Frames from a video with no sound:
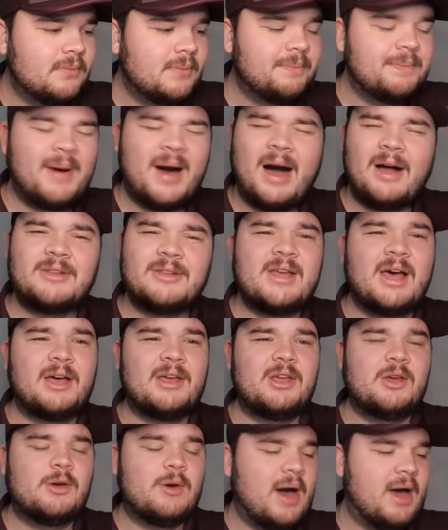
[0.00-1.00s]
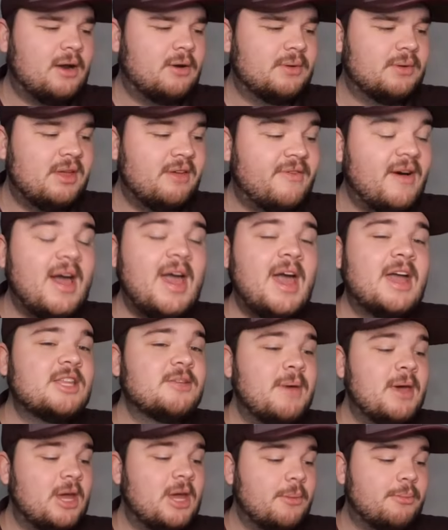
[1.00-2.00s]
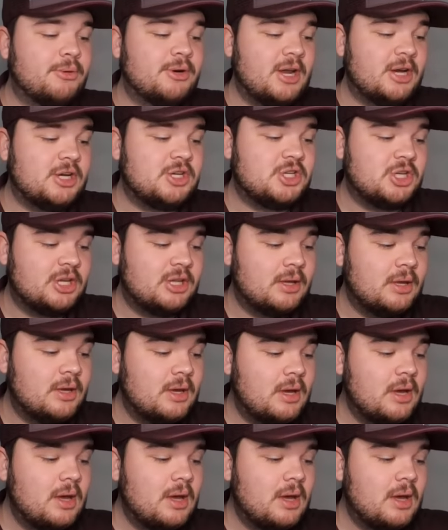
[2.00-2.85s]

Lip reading: But I'll tell you, if I had to make a prediction,